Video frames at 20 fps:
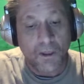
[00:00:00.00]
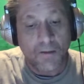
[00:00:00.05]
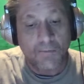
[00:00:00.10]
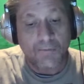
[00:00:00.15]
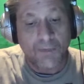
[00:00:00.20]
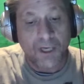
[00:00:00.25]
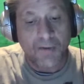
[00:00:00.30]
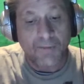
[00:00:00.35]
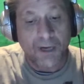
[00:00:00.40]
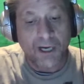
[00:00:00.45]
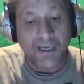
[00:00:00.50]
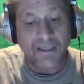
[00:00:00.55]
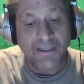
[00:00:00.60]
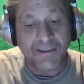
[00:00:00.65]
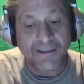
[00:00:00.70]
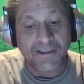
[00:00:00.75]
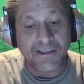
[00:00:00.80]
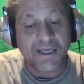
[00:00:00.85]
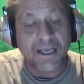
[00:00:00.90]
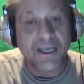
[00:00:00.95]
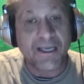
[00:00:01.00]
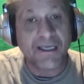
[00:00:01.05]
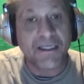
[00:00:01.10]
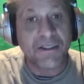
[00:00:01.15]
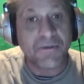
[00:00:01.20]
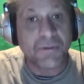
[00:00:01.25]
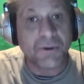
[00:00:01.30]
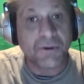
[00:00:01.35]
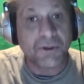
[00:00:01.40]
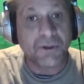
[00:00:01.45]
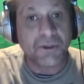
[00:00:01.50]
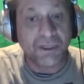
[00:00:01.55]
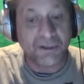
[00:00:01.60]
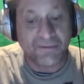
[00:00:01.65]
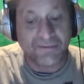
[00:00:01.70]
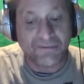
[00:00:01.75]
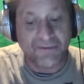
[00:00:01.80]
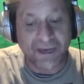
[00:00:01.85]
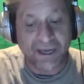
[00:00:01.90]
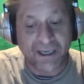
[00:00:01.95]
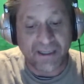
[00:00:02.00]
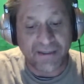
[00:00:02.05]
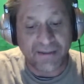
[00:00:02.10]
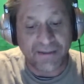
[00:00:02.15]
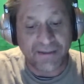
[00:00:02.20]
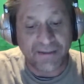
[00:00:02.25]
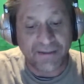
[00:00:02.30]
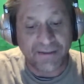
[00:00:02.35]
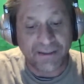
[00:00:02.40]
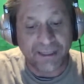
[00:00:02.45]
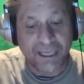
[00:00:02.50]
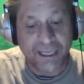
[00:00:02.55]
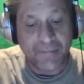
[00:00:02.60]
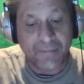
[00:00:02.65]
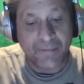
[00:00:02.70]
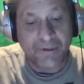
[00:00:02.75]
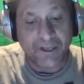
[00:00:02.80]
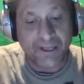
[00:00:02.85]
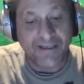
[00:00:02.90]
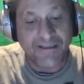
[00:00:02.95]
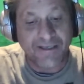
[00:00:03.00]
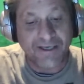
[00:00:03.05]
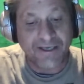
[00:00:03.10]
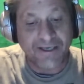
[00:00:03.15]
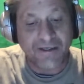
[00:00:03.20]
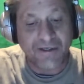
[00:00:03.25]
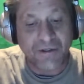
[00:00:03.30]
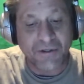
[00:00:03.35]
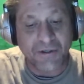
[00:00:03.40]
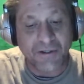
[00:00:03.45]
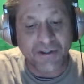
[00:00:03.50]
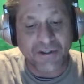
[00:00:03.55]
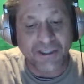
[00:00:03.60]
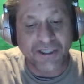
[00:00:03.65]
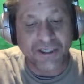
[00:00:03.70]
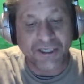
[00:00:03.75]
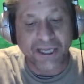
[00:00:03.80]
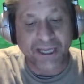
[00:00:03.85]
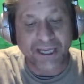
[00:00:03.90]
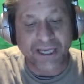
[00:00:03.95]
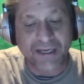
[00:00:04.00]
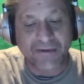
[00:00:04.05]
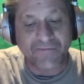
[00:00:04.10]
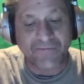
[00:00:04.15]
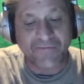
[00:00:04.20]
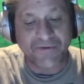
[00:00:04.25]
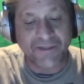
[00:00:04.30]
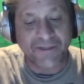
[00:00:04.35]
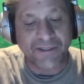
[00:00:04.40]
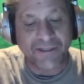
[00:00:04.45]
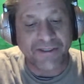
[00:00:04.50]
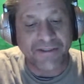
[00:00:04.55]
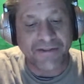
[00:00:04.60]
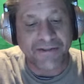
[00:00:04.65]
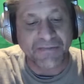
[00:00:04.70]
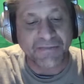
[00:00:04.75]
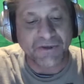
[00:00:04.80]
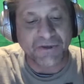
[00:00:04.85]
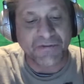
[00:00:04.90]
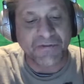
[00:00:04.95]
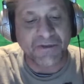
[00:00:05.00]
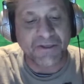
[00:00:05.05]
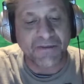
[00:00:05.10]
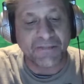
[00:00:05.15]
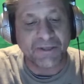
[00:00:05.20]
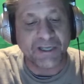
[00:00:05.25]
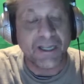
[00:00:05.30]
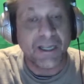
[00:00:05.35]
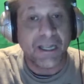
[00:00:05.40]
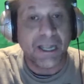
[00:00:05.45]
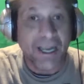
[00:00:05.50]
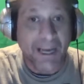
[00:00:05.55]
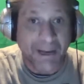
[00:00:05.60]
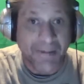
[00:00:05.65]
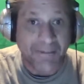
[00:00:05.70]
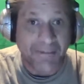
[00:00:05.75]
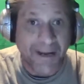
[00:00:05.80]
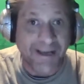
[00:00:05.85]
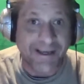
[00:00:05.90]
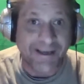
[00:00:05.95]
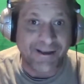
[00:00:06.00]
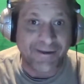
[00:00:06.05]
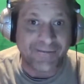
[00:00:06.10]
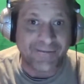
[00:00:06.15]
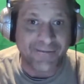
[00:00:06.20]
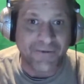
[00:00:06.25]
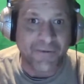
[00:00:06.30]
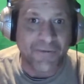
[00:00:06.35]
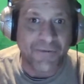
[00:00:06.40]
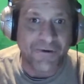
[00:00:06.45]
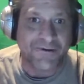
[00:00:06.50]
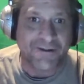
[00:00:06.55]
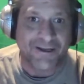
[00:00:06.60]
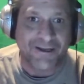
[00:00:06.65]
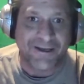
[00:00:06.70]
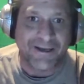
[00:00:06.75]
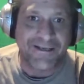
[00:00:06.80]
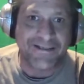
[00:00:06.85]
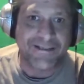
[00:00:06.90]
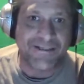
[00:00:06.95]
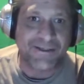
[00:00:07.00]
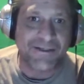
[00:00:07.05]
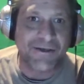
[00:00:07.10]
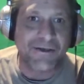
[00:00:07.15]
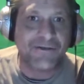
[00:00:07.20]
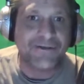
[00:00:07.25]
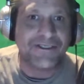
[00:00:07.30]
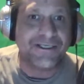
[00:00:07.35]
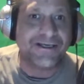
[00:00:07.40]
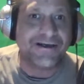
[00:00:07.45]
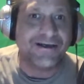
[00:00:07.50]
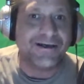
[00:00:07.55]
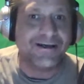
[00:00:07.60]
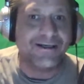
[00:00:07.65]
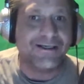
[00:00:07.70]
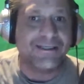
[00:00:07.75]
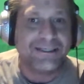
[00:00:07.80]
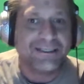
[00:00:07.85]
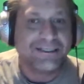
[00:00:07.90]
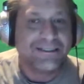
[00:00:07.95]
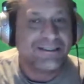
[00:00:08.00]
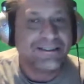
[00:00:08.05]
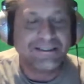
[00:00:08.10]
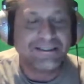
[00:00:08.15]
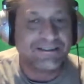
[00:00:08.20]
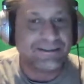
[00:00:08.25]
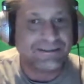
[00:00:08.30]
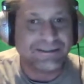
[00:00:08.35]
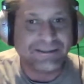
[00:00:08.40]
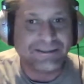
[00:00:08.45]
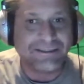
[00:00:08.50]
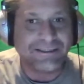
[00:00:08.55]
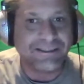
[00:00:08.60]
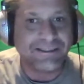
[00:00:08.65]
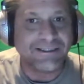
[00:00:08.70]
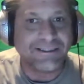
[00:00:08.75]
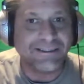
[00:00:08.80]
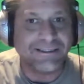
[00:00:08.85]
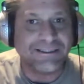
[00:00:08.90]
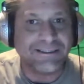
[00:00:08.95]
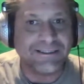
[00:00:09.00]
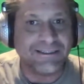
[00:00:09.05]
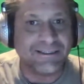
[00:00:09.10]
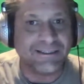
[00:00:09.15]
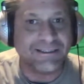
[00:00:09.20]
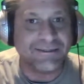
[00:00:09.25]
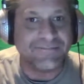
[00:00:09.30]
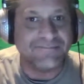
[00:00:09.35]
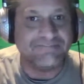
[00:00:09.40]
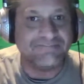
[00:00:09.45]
My mind is an expert, in fact, at planting and nourishing negative feelings within me and making it feel really nice and cozy, huh? Little sneaky little